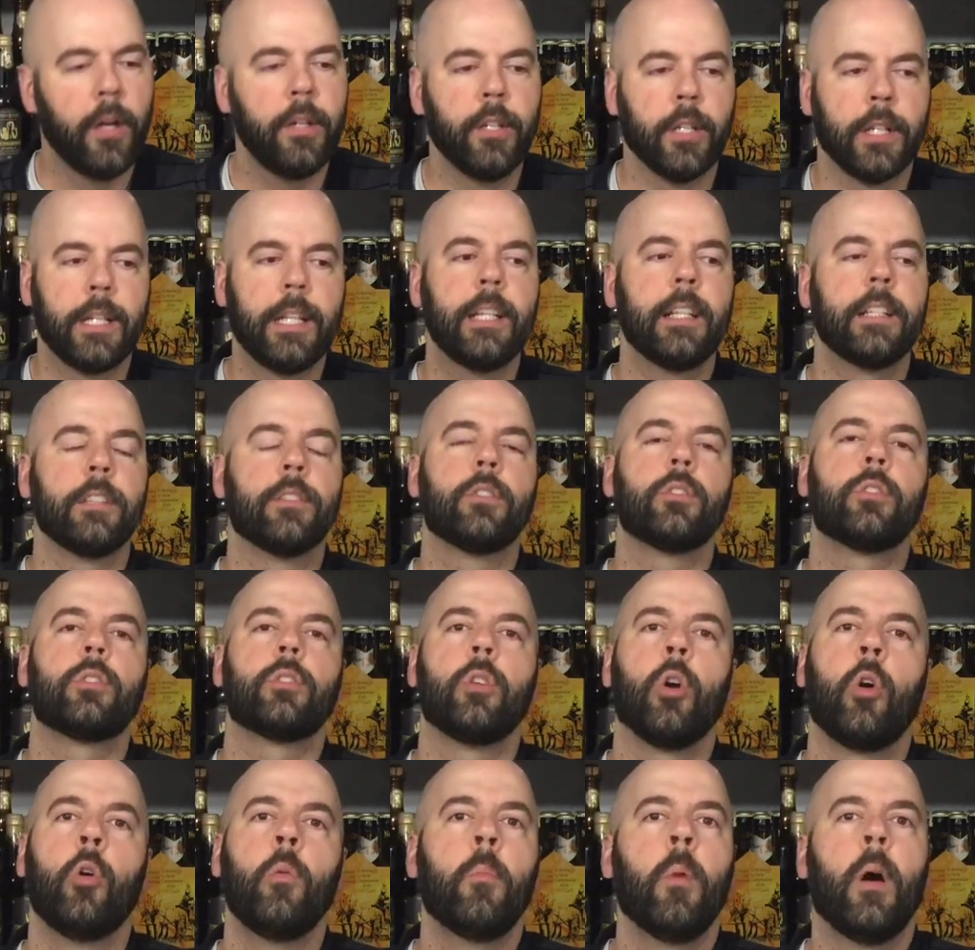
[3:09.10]
You're getting
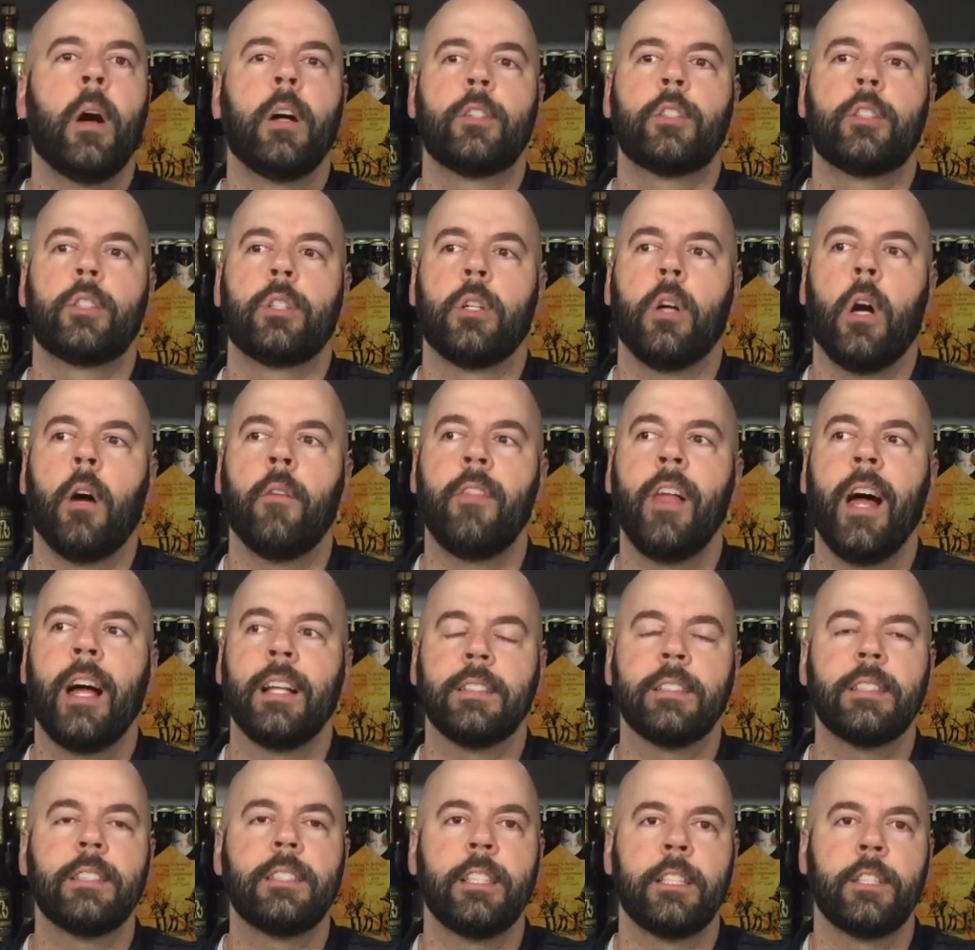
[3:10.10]
so much of
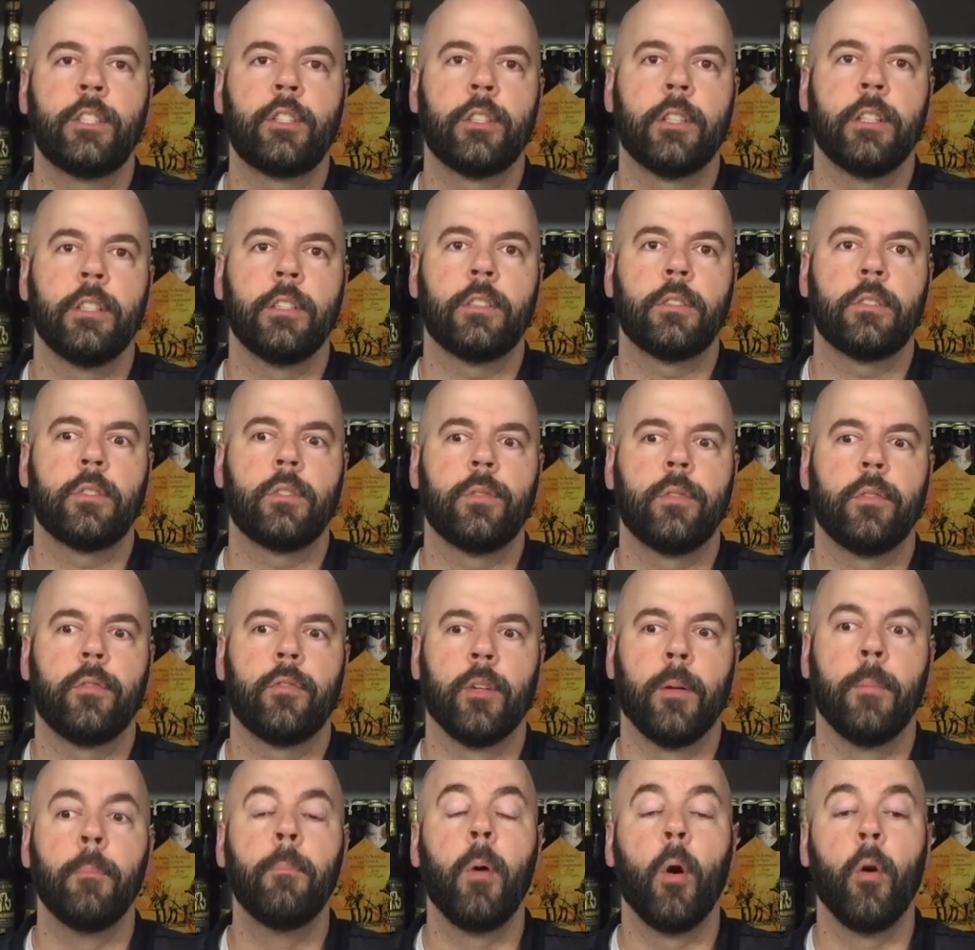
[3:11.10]
that citrus
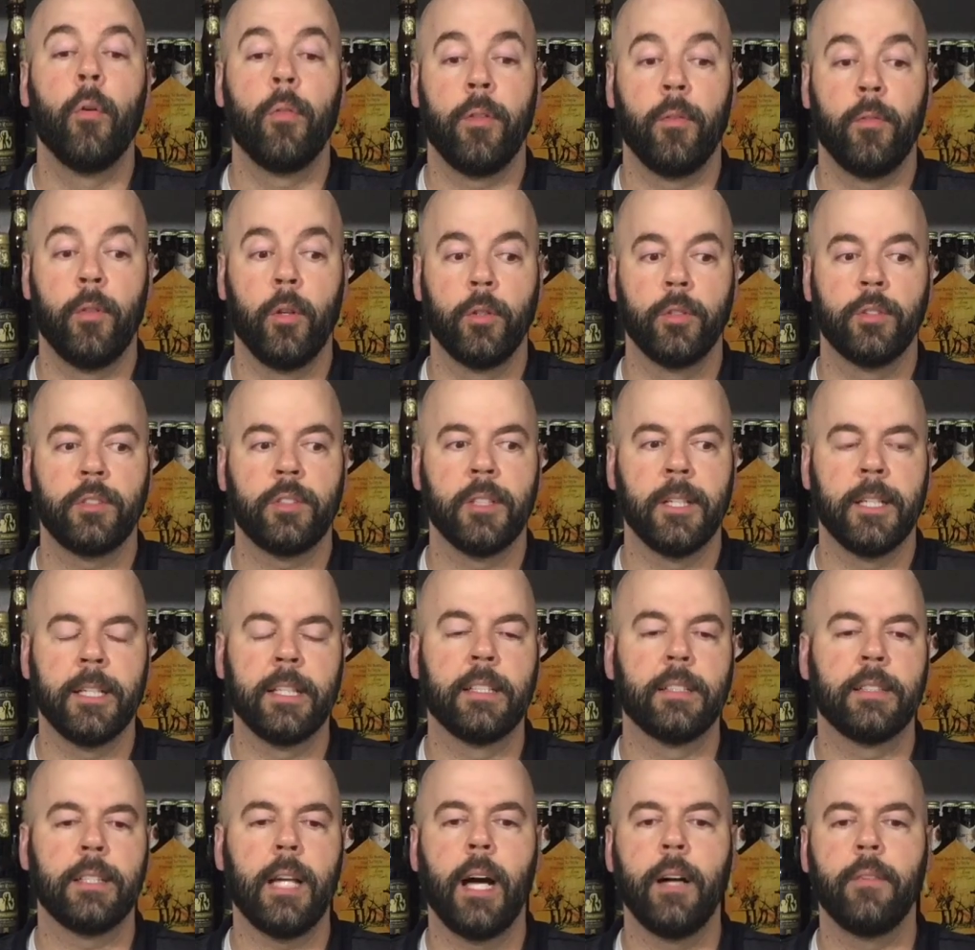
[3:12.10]
from both of those
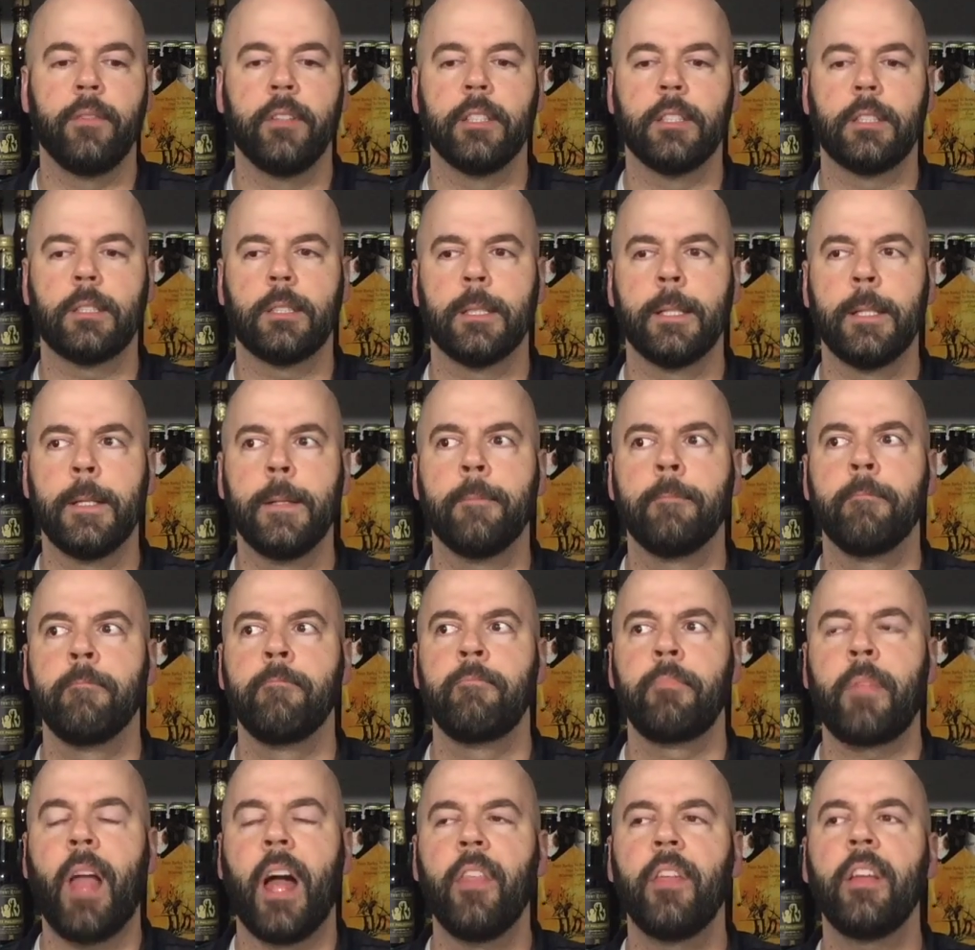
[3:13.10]
things, obviously.
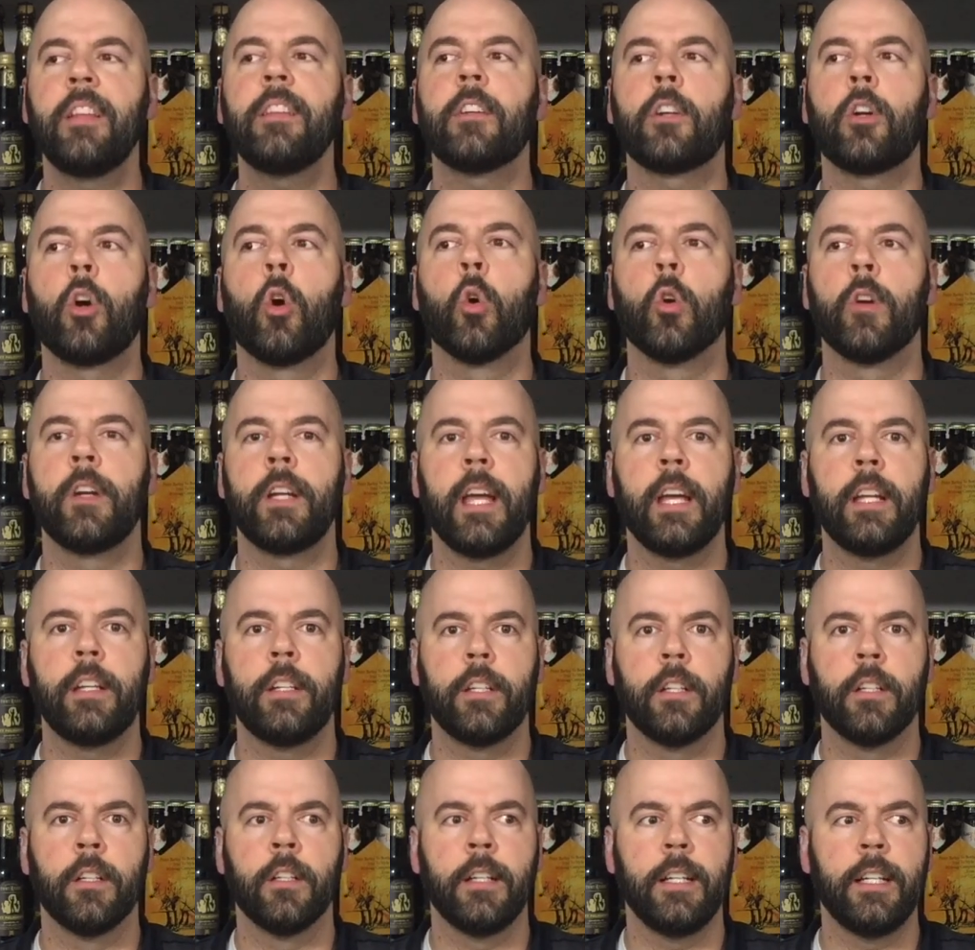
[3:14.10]
I think the
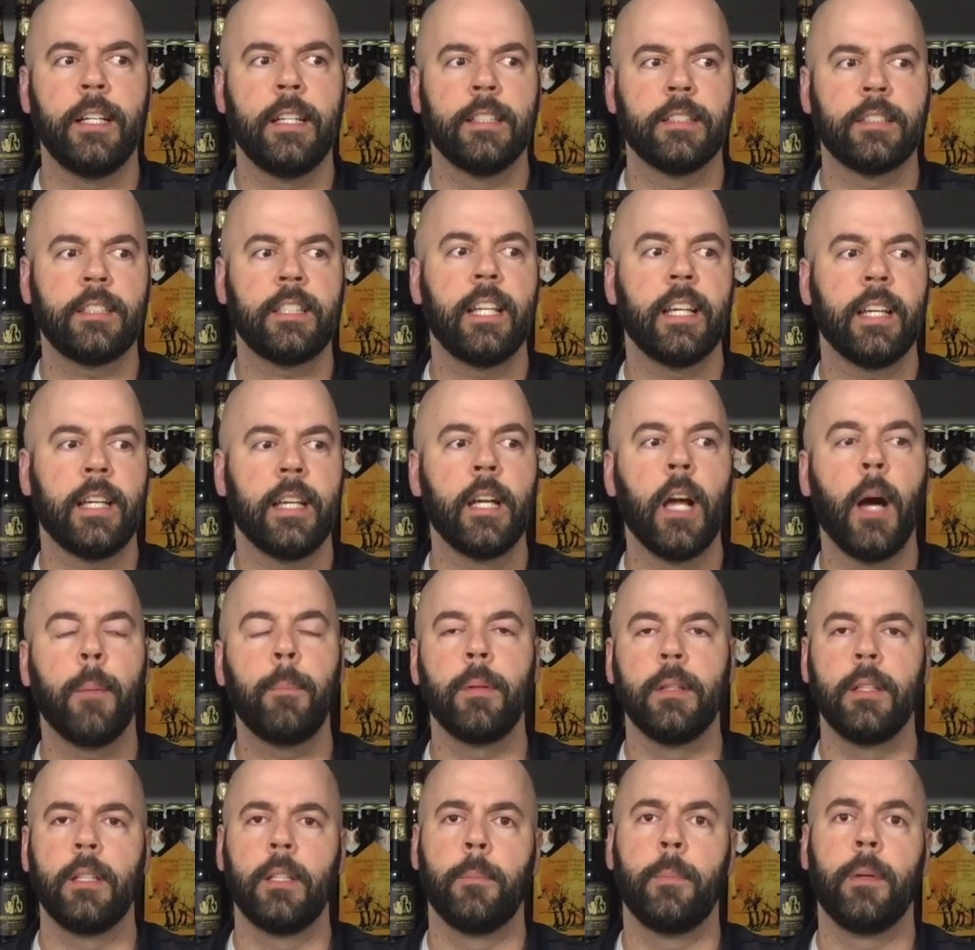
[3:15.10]
coriander is kicking
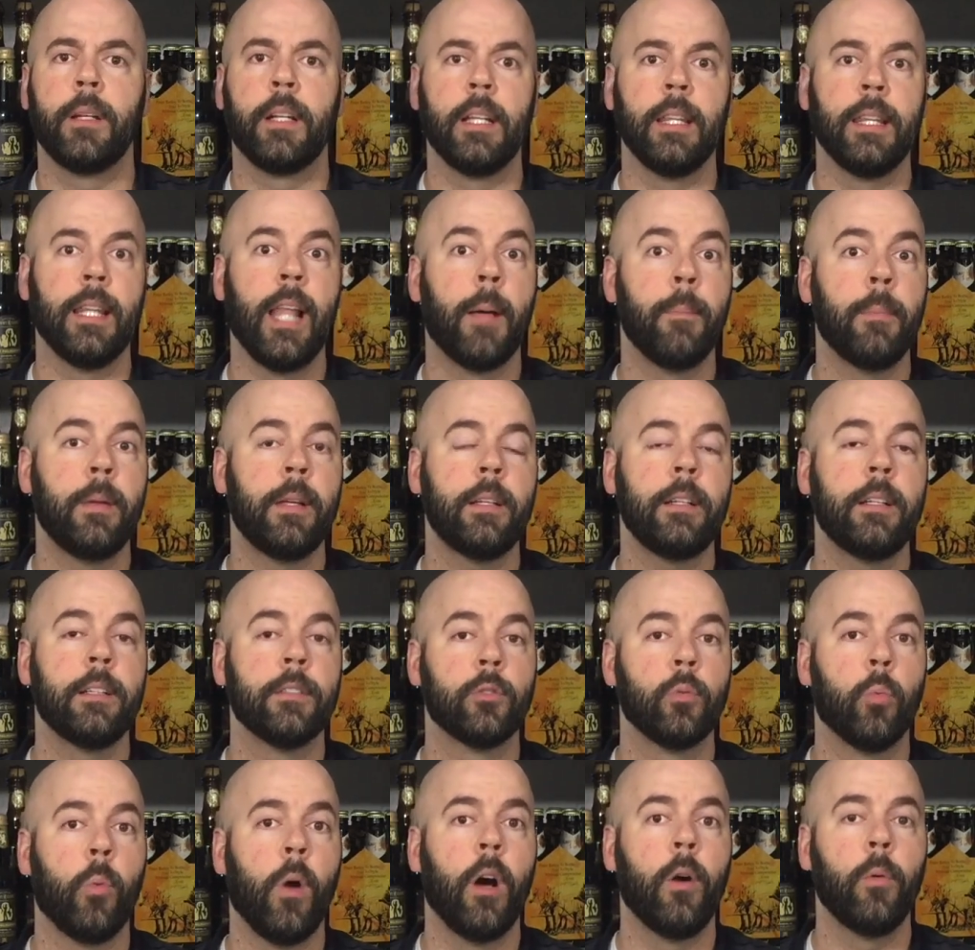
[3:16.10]
up a little bit of lemon
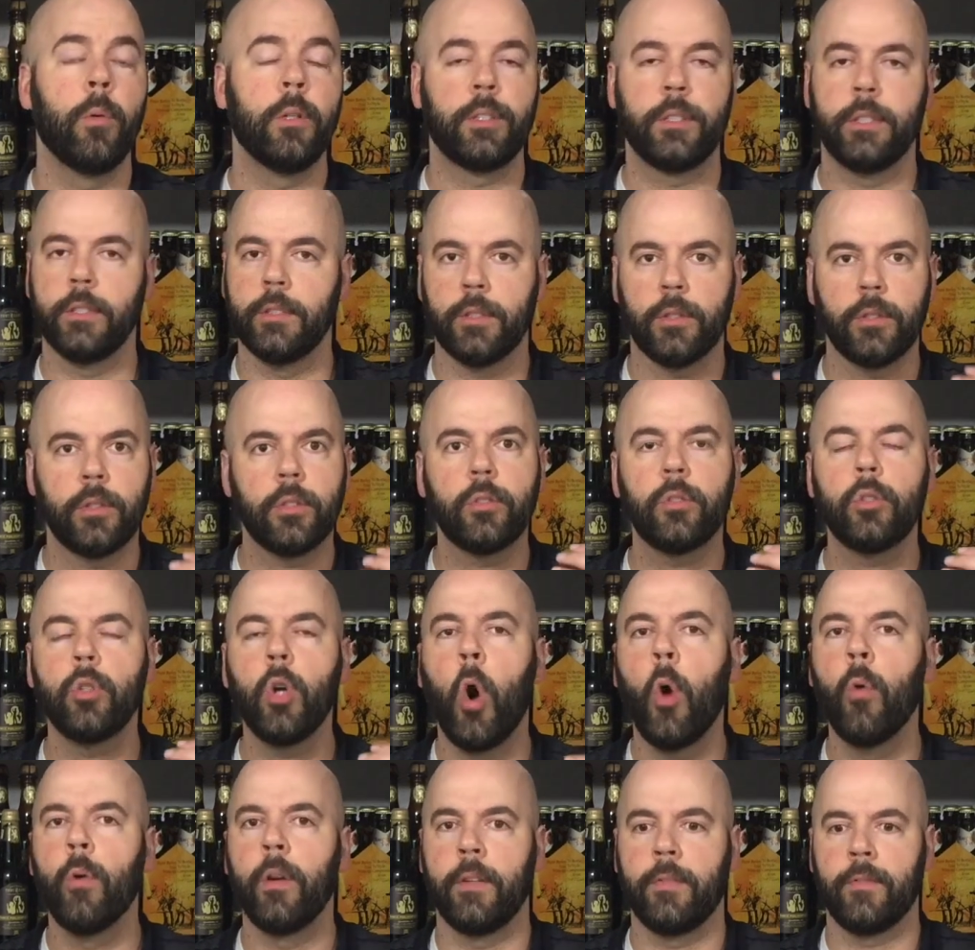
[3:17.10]
as well, which is
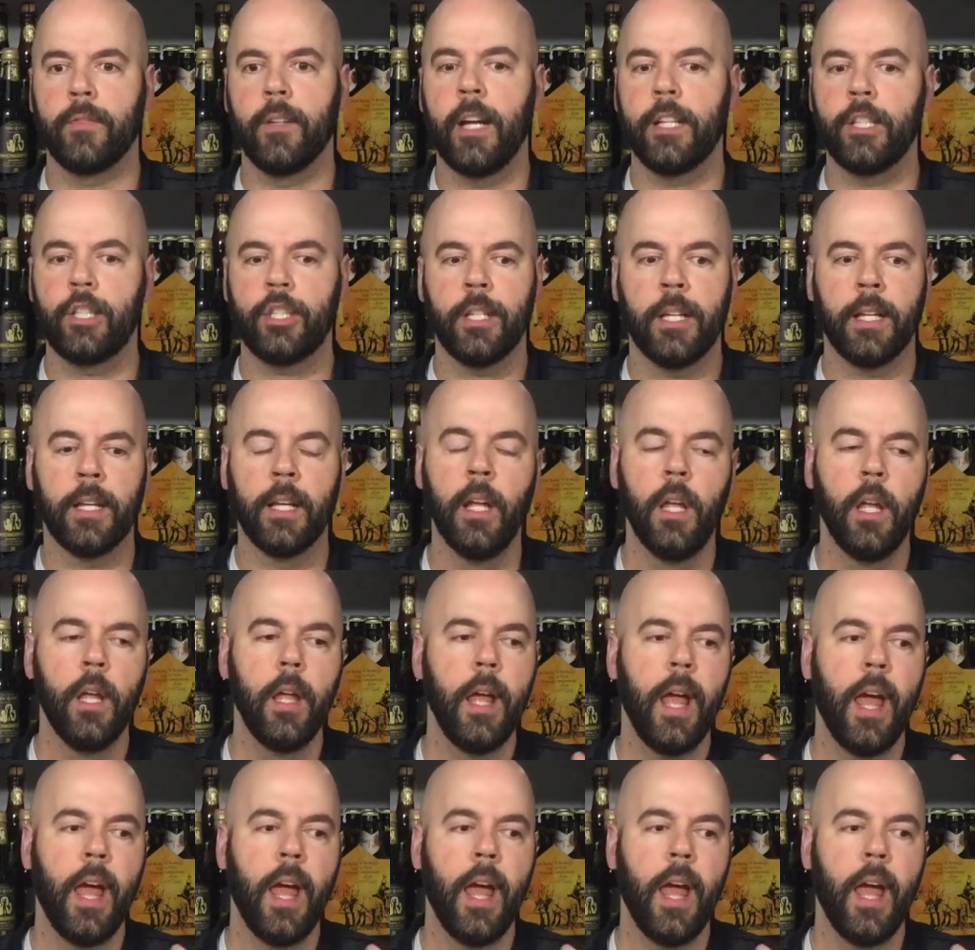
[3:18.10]
so refreshing.